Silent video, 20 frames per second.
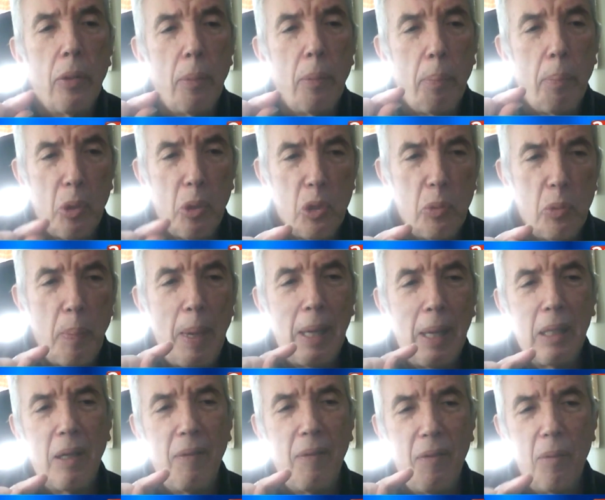
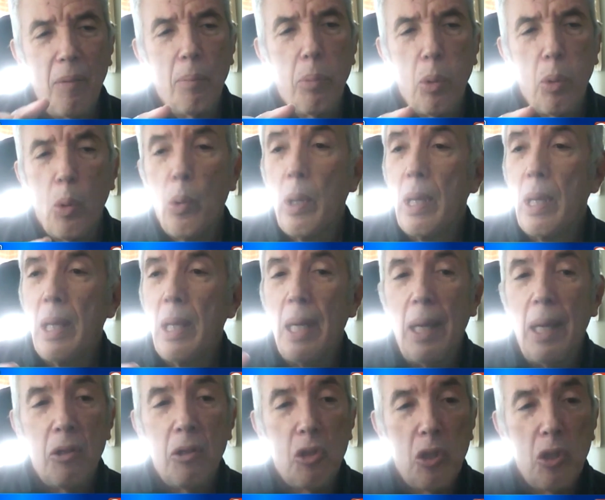prospective employee,
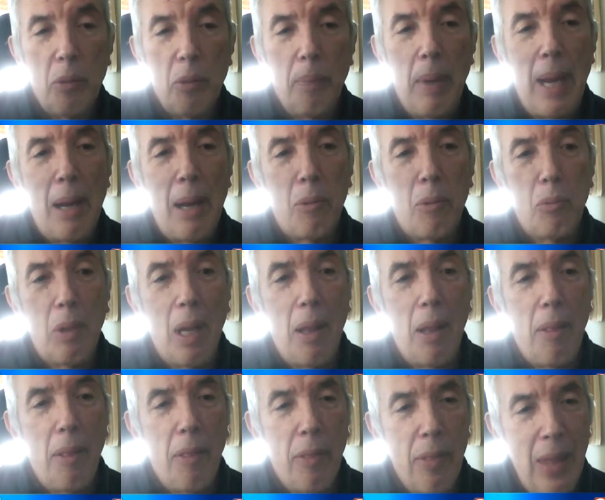it's about
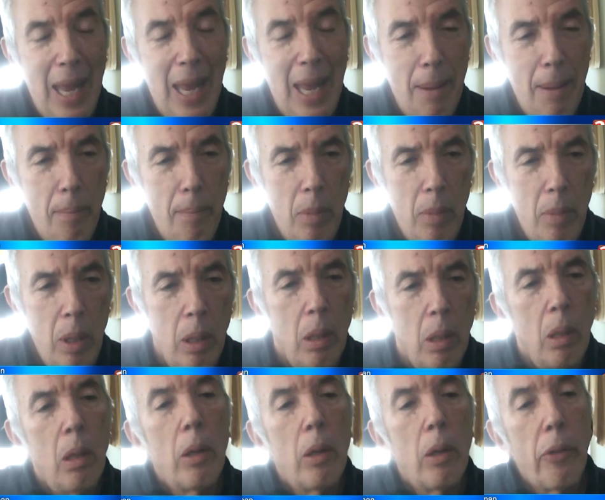them,
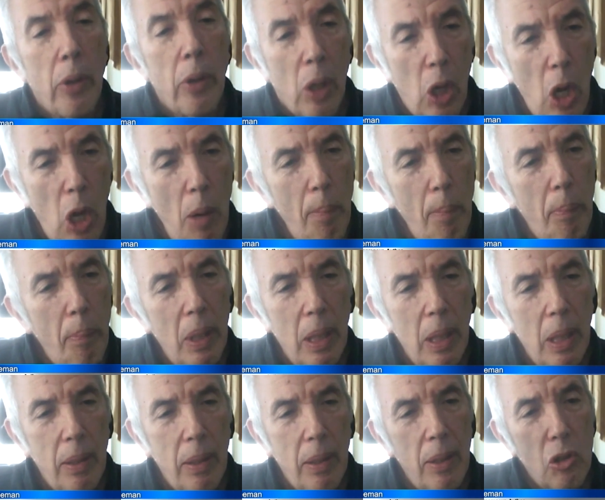the
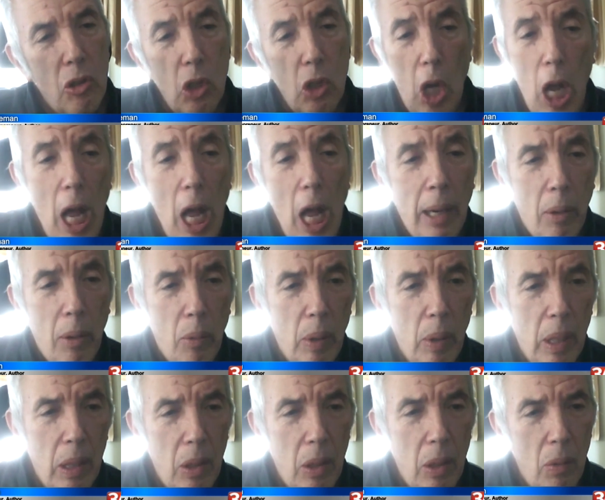company that's
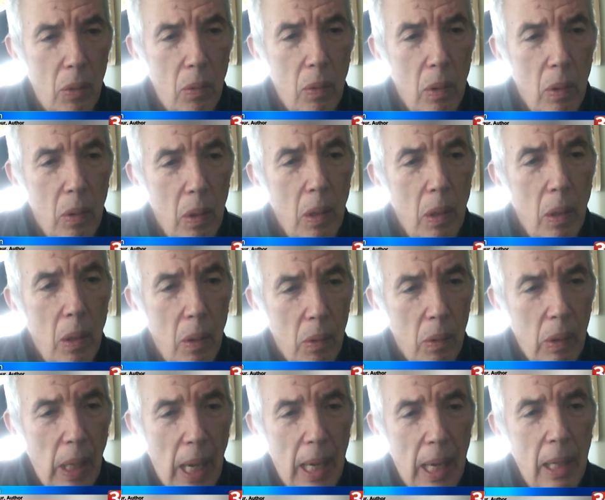hiring you.
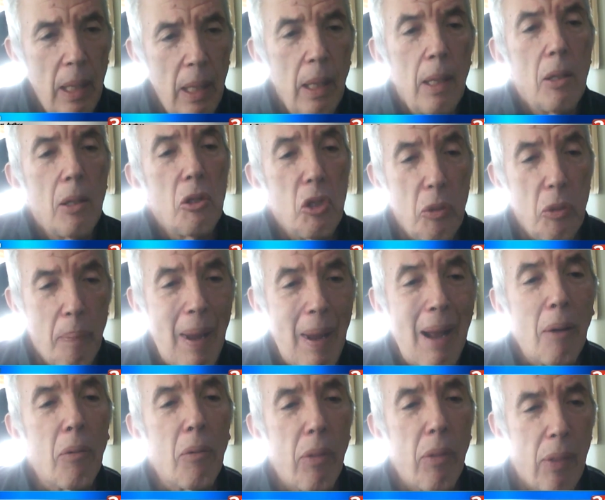Okay? It's
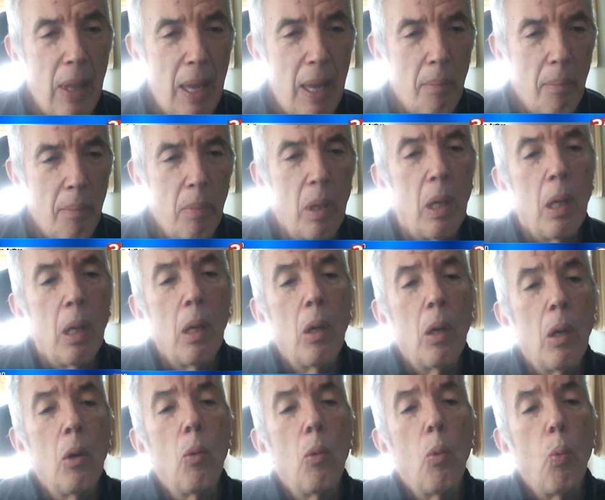about them.
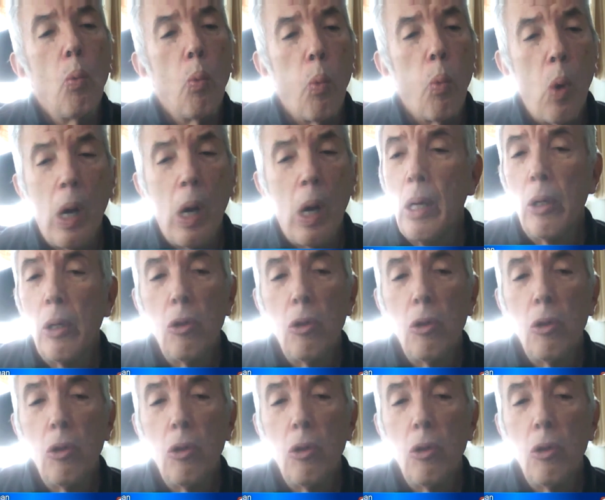What can